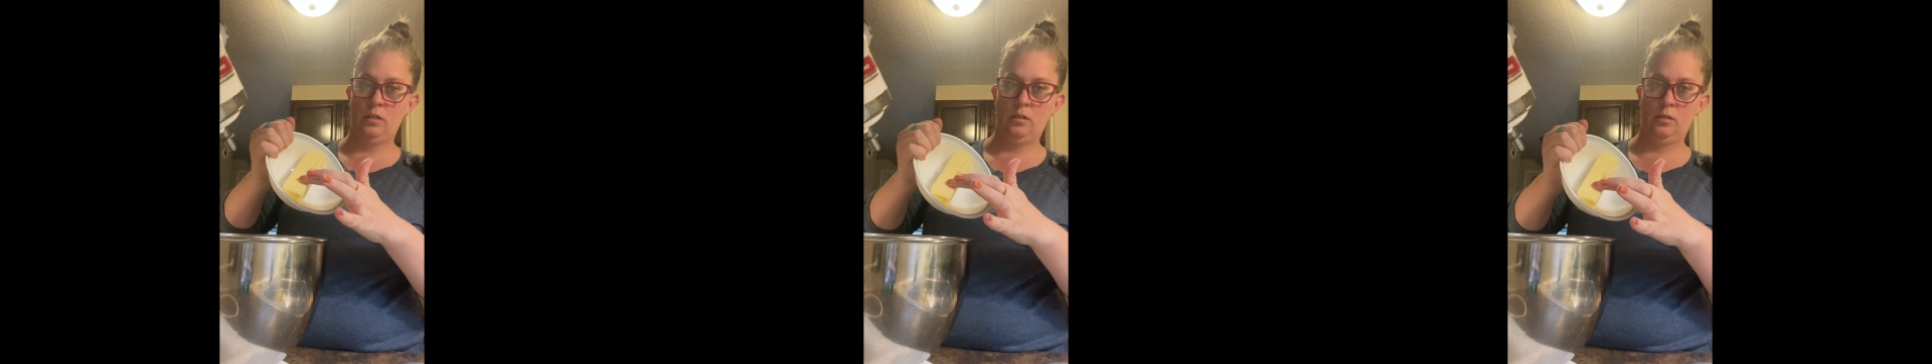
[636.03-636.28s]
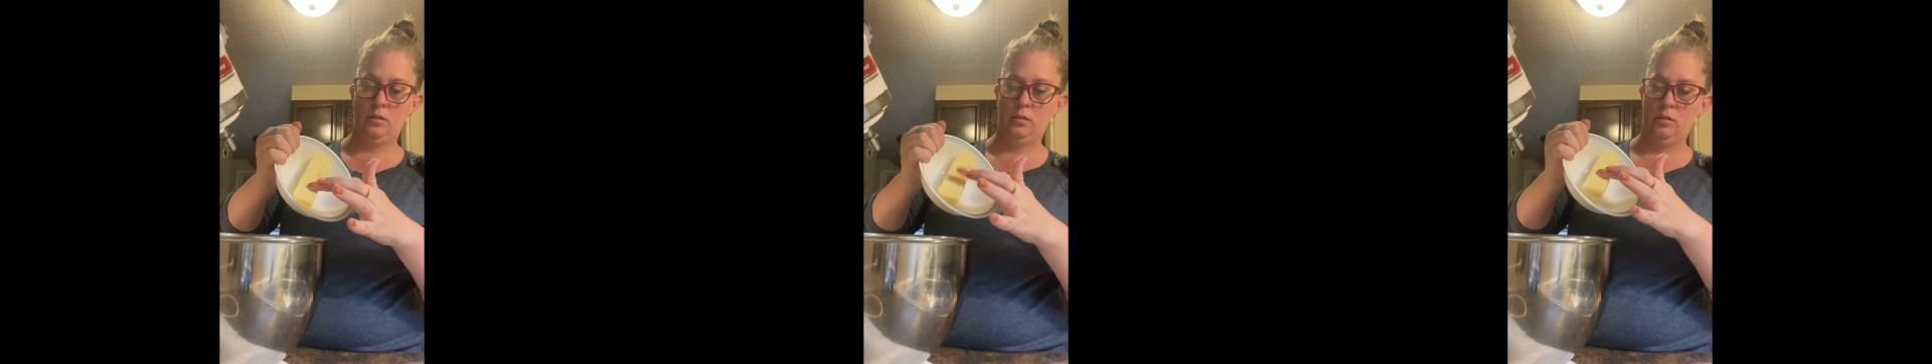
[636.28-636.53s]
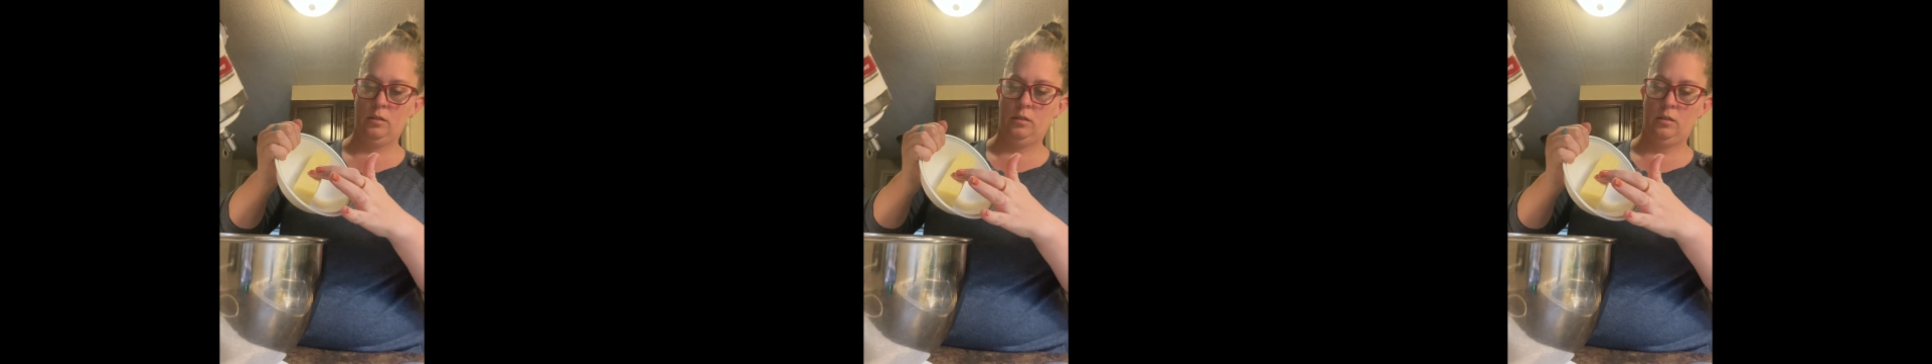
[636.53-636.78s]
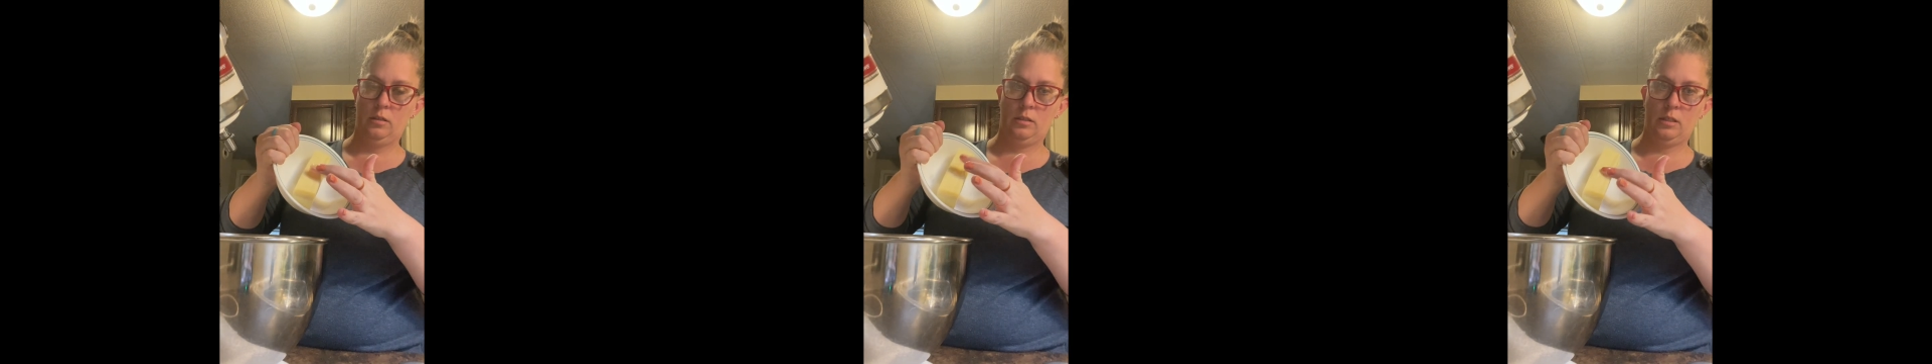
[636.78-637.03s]

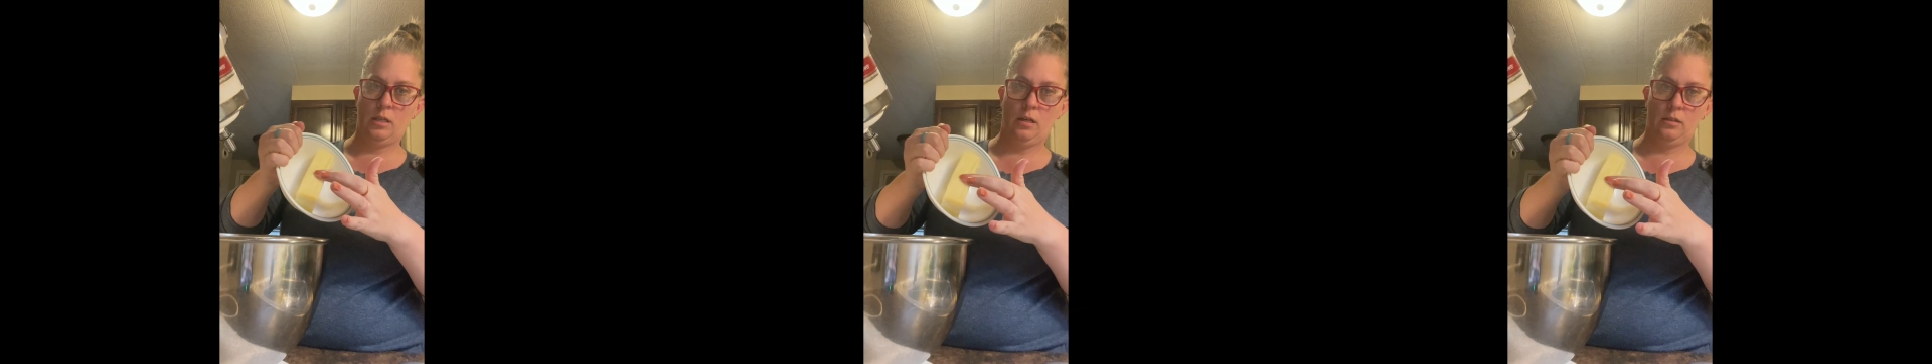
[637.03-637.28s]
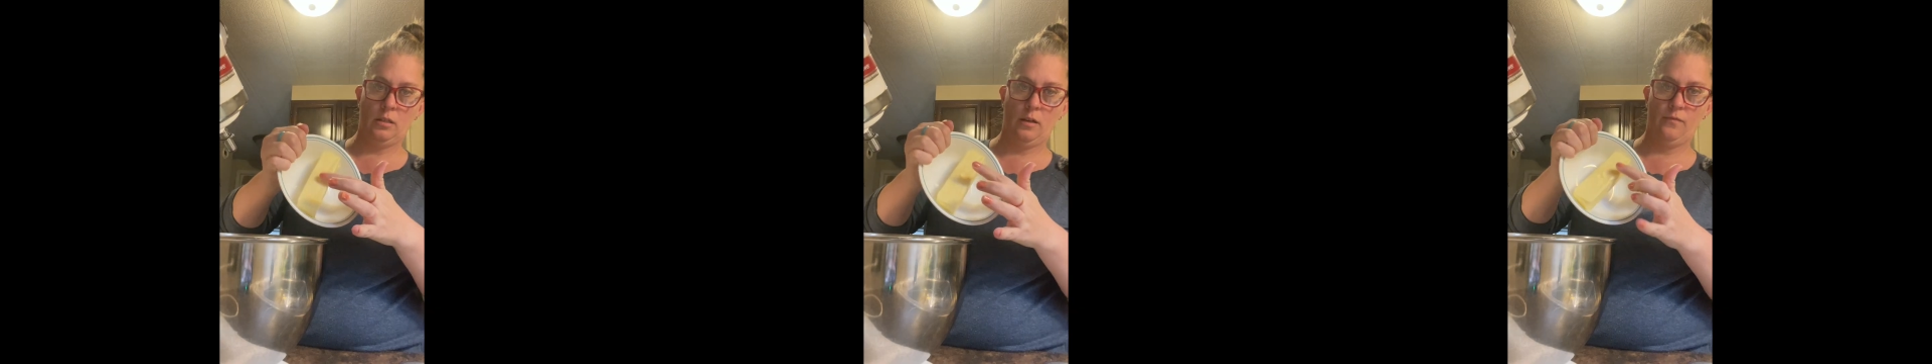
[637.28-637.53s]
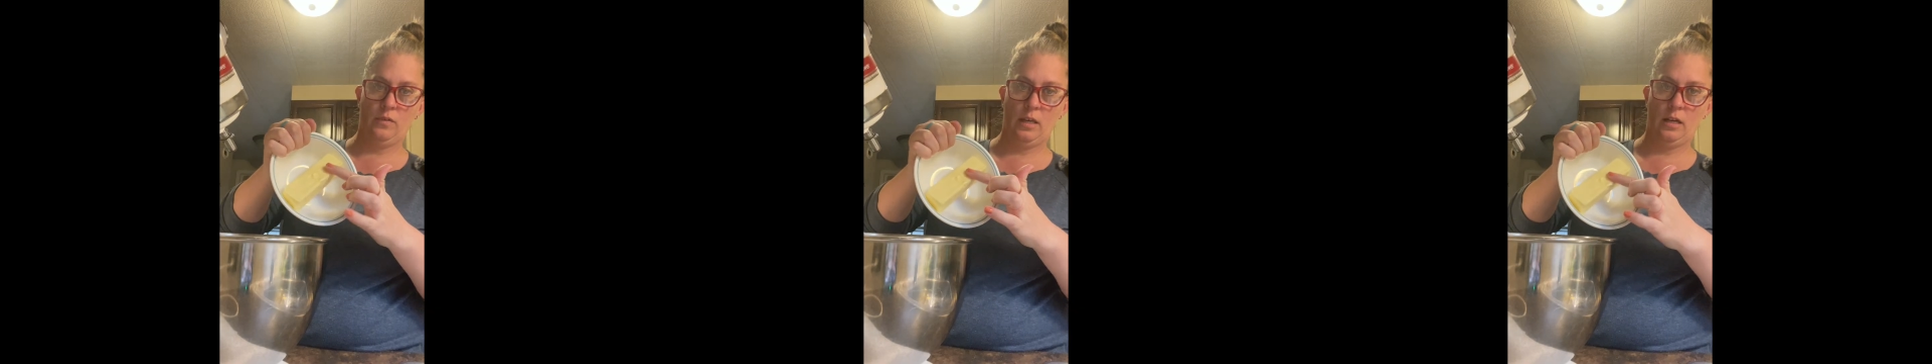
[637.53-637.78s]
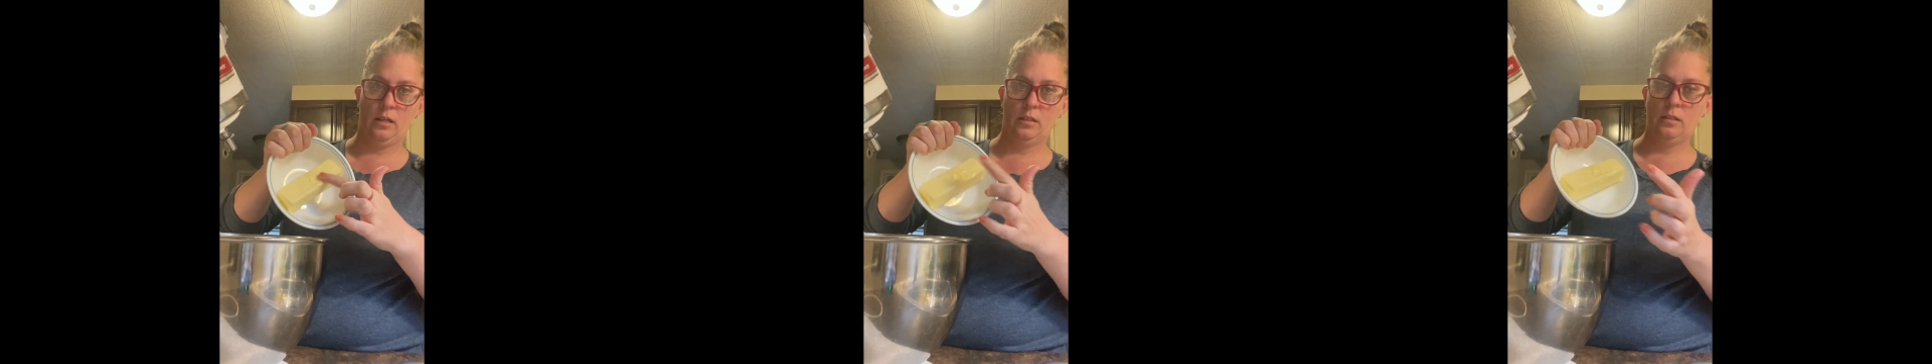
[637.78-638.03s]
you can see how soft
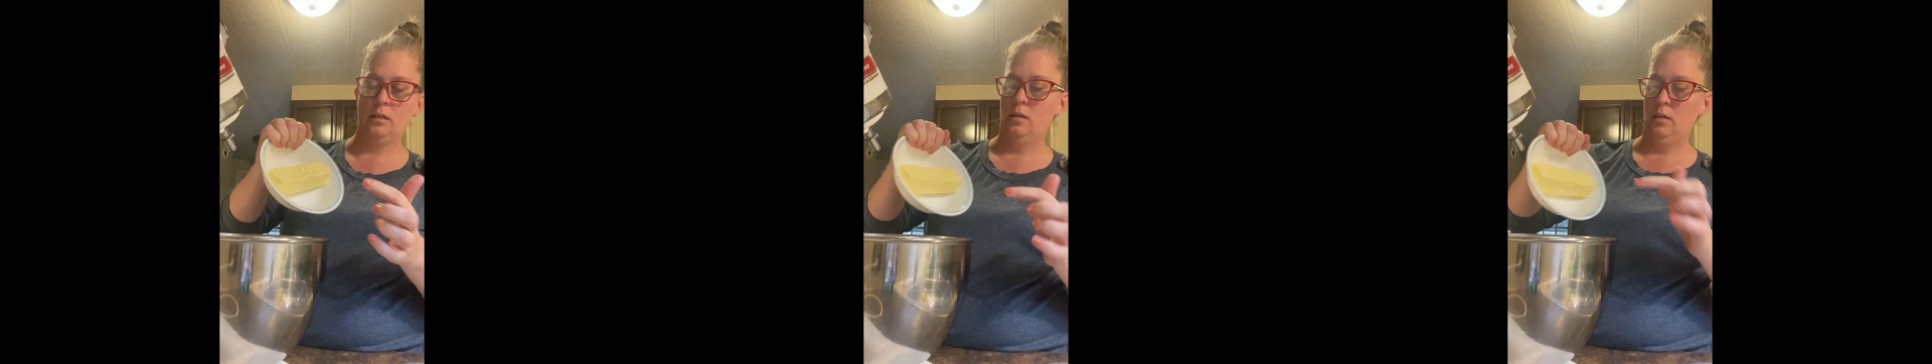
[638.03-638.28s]
that is,